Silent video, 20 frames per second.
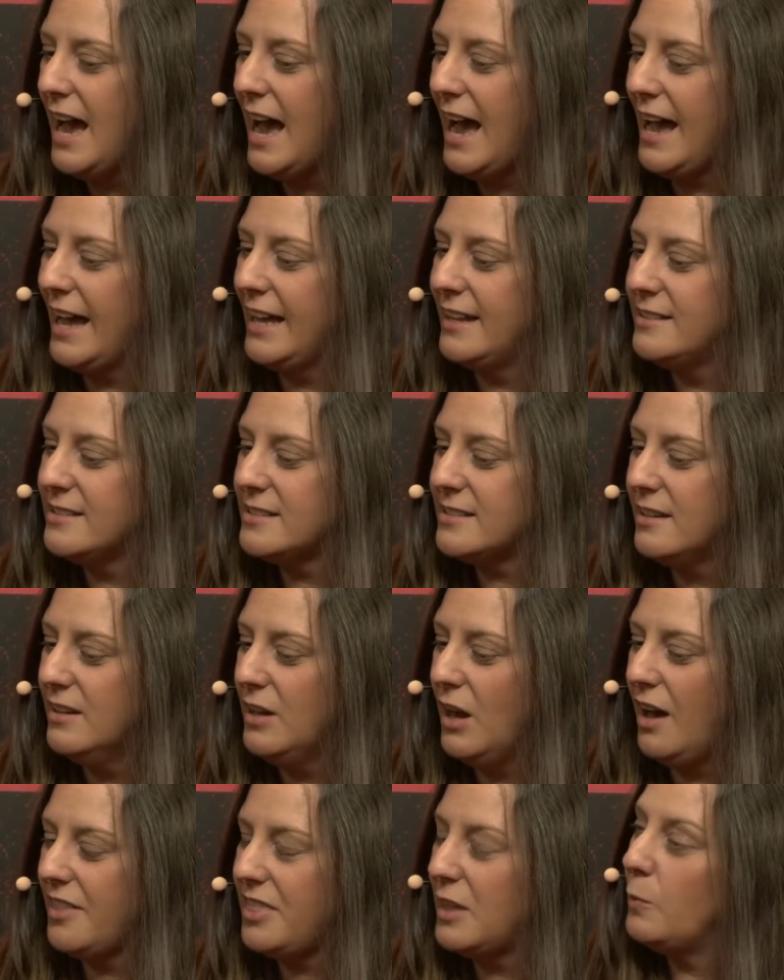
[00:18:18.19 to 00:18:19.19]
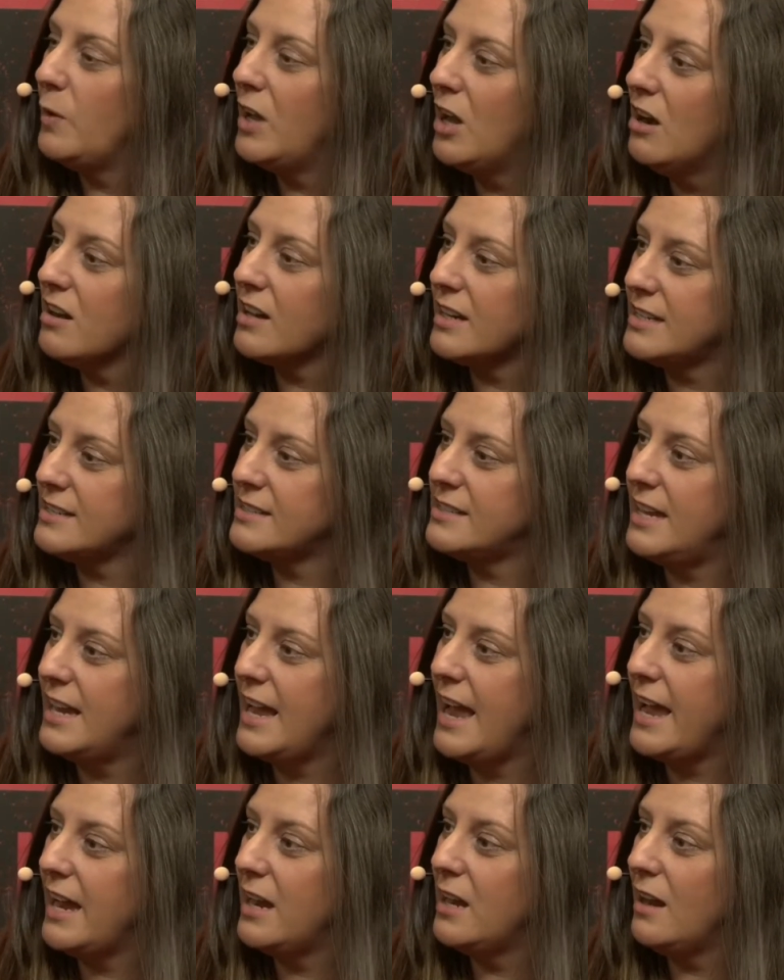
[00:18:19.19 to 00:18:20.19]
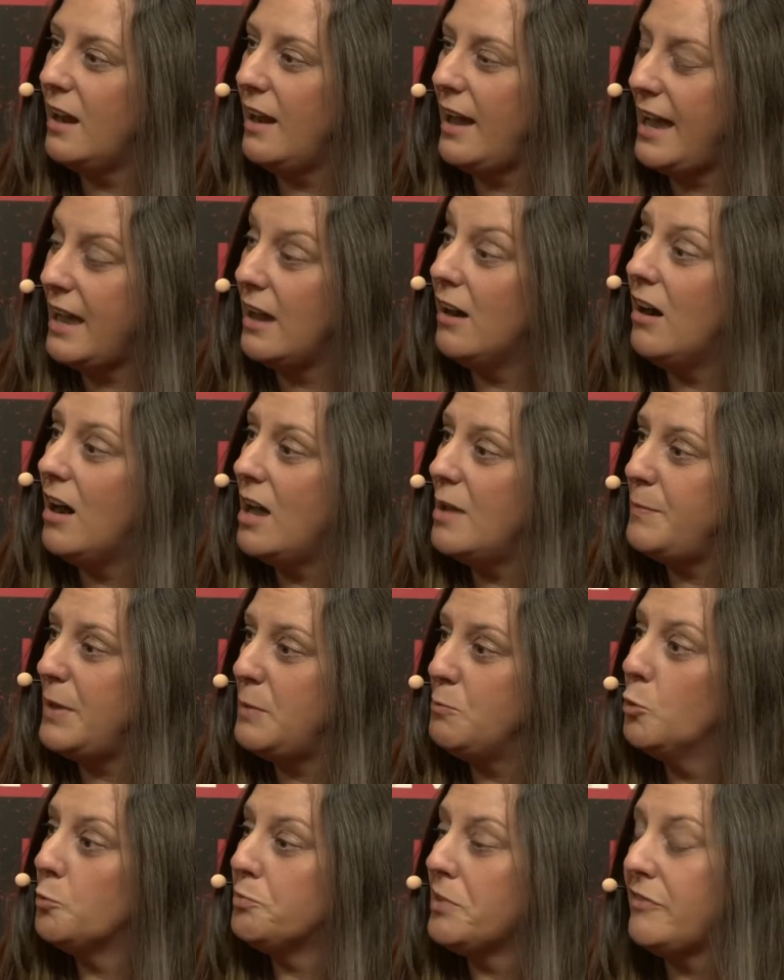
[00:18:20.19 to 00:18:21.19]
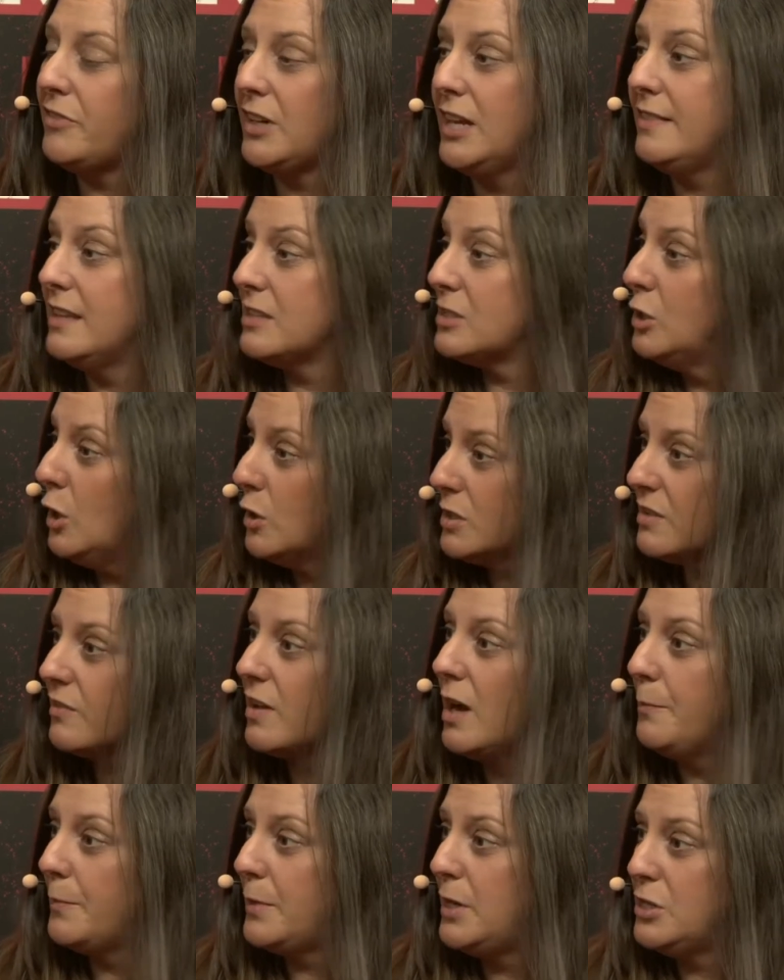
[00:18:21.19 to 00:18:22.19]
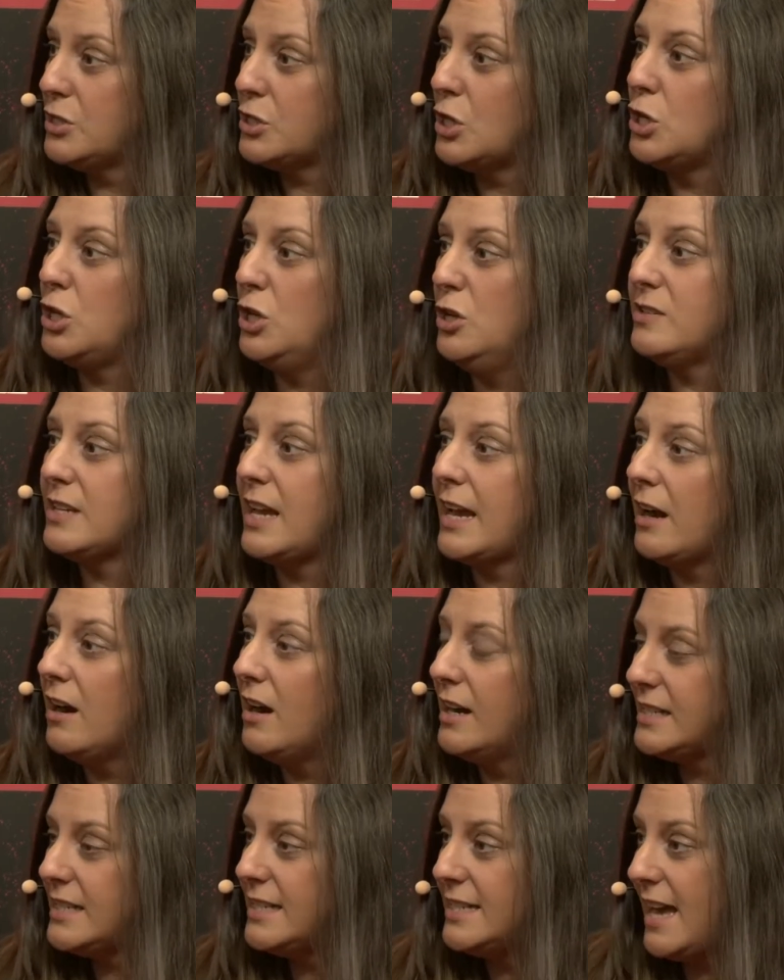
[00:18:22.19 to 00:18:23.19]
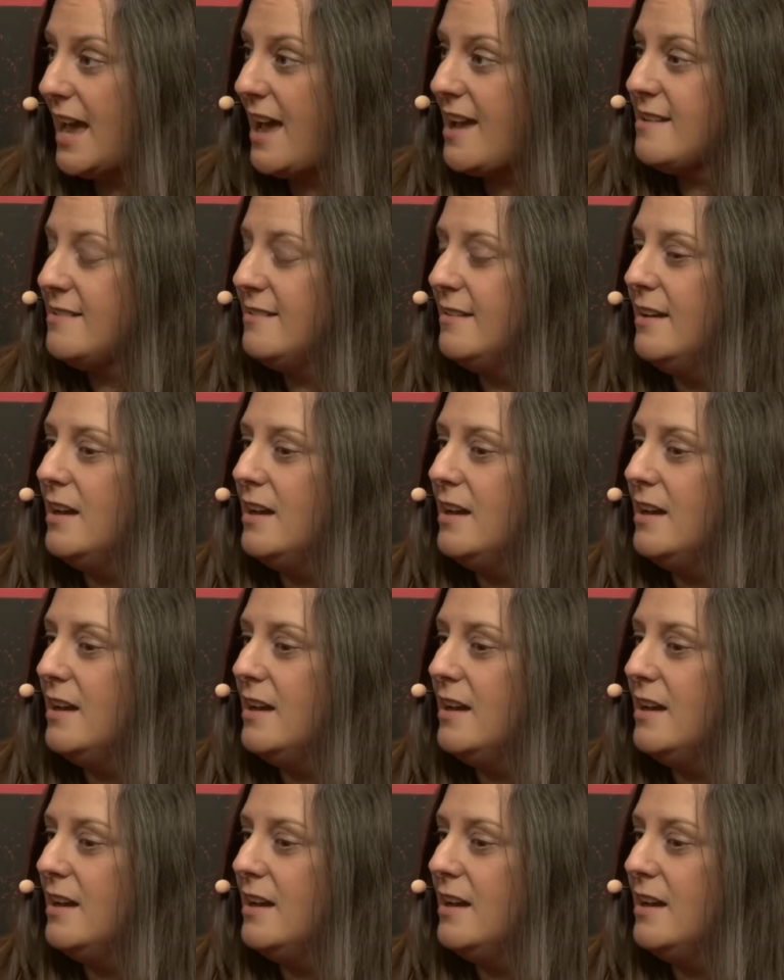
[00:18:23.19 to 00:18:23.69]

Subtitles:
And I think we are going to see AI be more prevalent. There's lots of companies that use AI today,